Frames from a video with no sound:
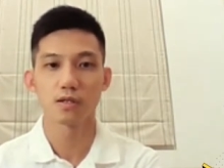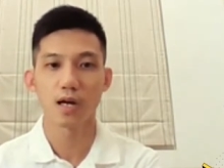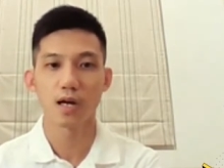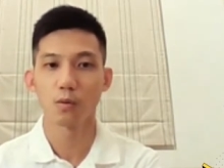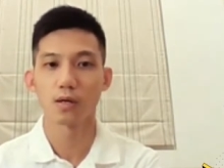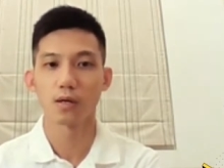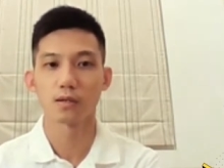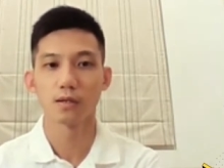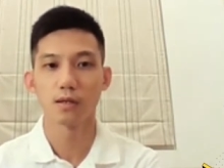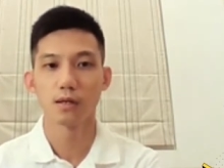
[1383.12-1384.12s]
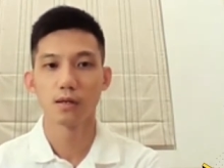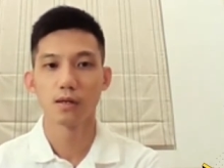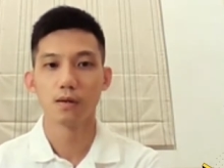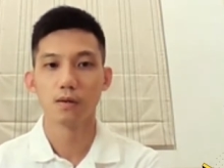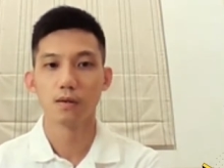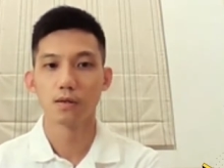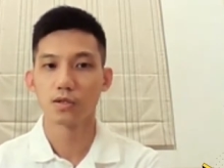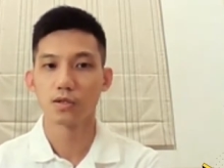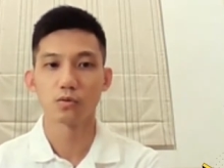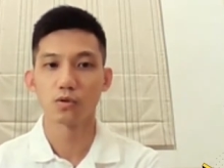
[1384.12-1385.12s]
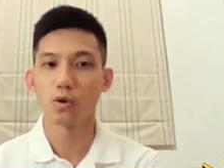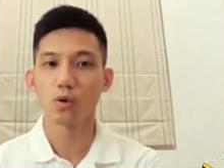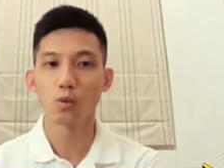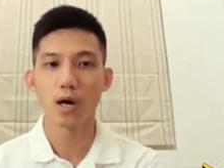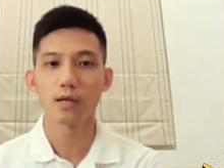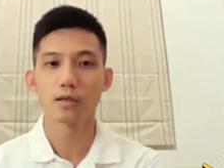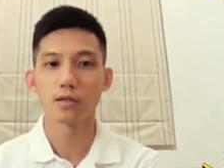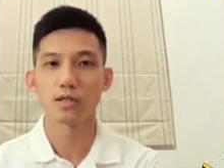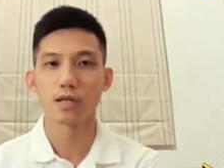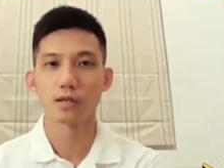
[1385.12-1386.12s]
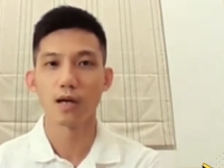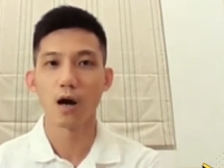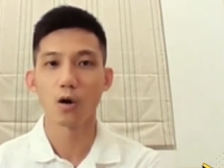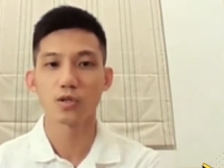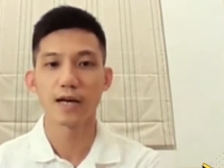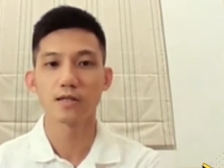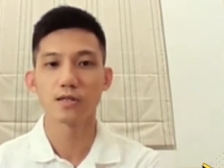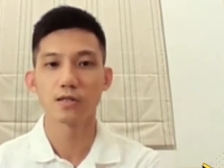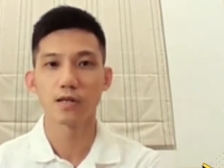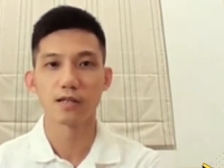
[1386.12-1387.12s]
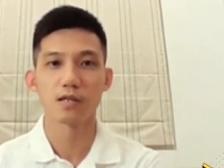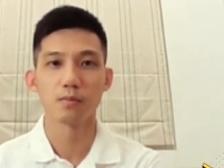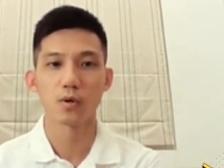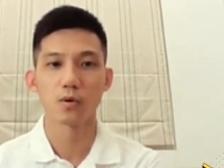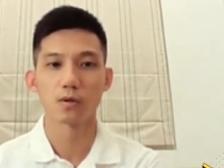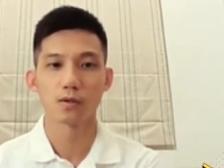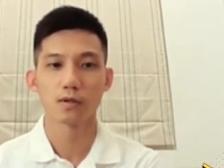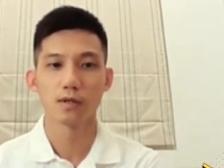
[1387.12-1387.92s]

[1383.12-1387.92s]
in Taiwan. So no one is an outsider anymore.